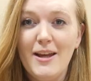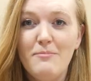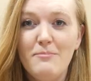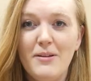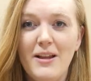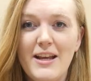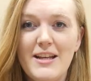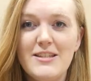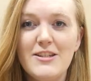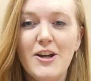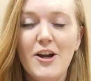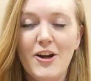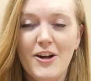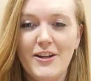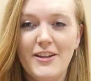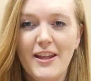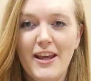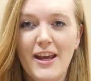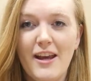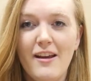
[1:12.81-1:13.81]
in place
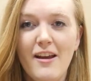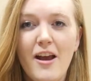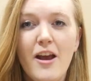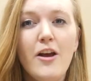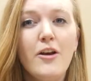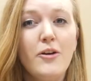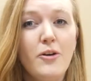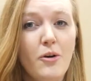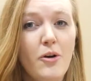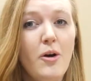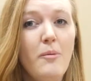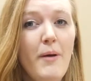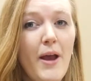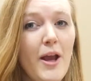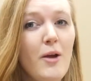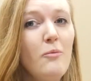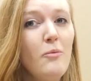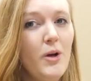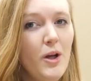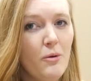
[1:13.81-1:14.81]
currently, Google
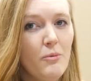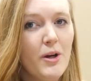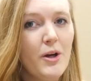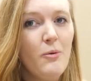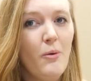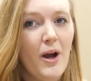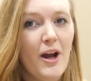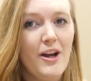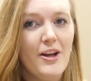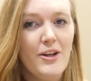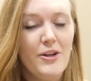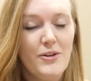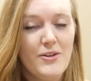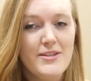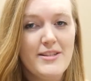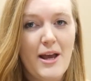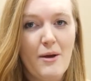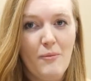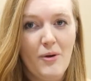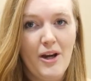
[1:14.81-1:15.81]
Pay will require you to
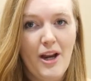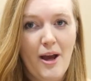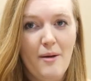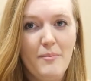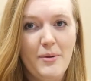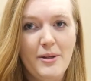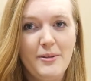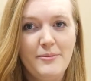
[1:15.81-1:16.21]
set one up.